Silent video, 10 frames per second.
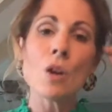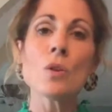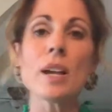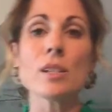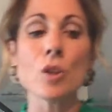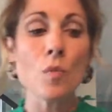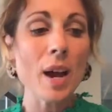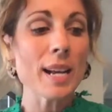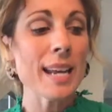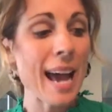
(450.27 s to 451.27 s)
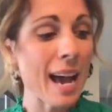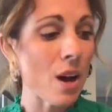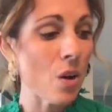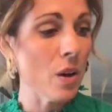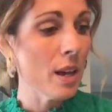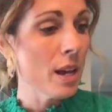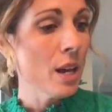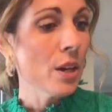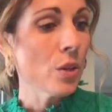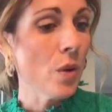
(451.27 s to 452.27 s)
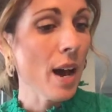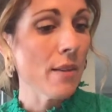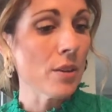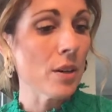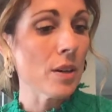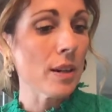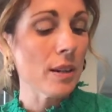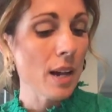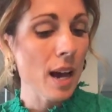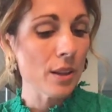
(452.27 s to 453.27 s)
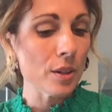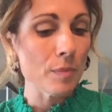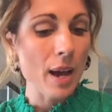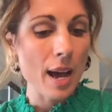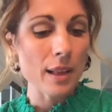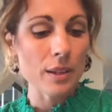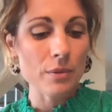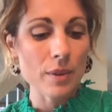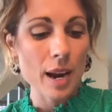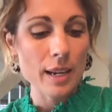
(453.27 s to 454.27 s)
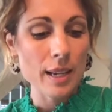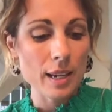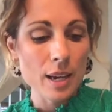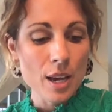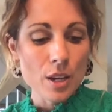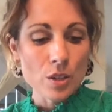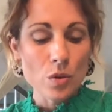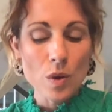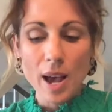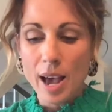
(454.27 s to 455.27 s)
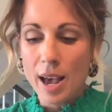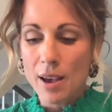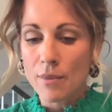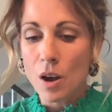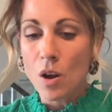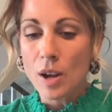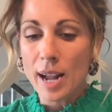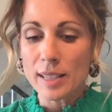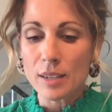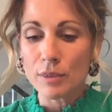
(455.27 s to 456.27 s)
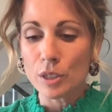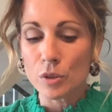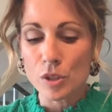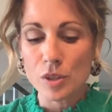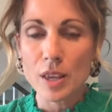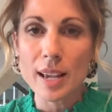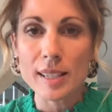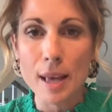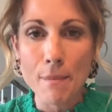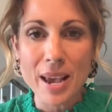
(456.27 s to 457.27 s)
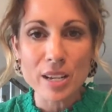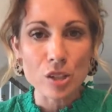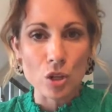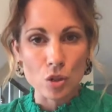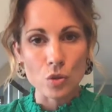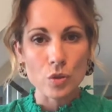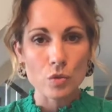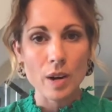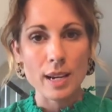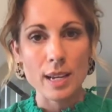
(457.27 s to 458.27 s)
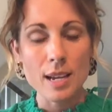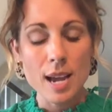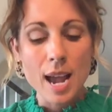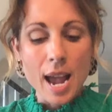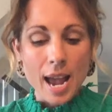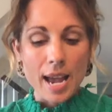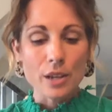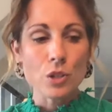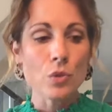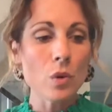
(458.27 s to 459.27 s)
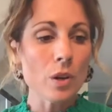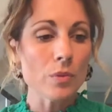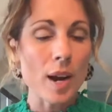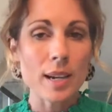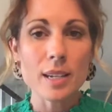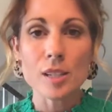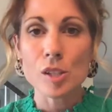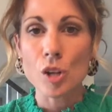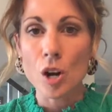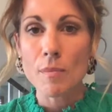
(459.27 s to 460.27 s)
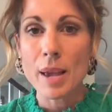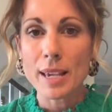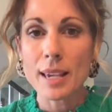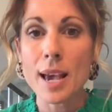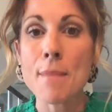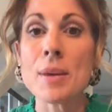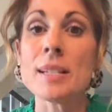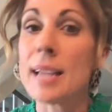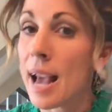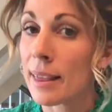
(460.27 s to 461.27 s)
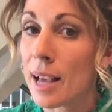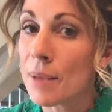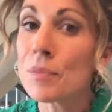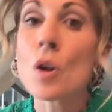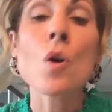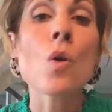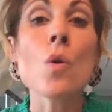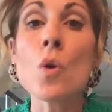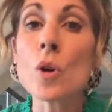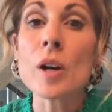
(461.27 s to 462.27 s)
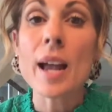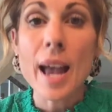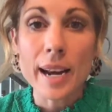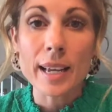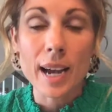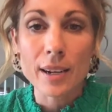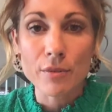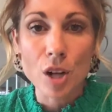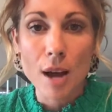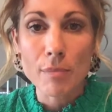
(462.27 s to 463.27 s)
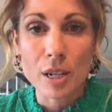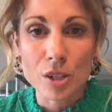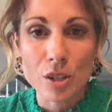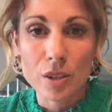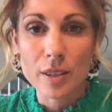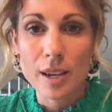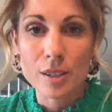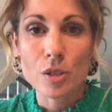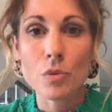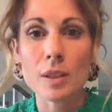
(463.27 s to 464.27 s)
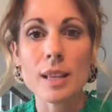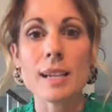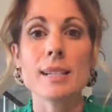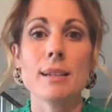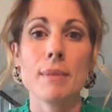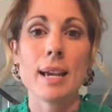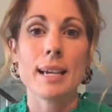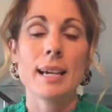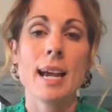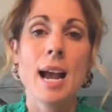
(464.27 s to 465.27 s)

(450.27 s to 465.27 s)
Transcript: Okay, so by now you have your color palette ready. You have all kinds of little things that make circles ready. And you are ready to start making a mandala or any kind of dot picture that you would like to make.